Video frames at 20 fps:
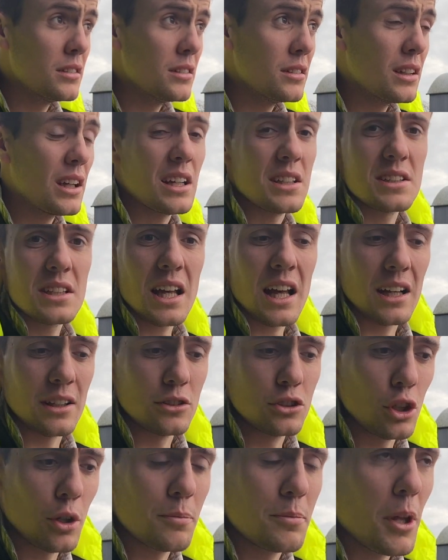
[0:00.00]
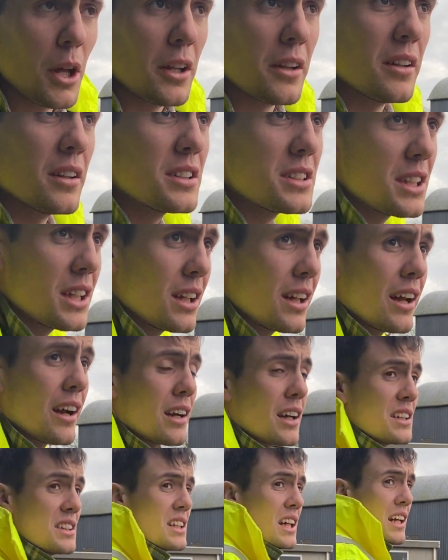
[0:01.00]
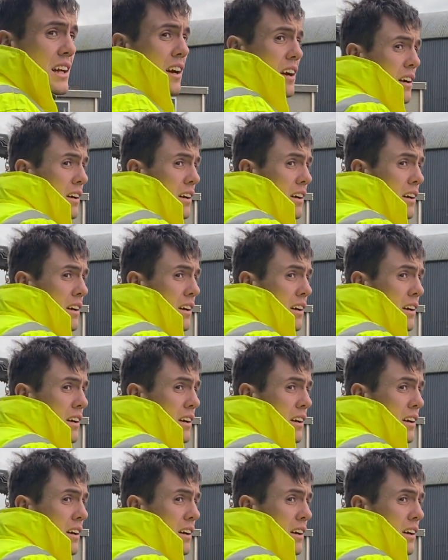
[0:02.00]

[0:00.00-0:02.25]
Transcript: that's that, job done. See you later, container.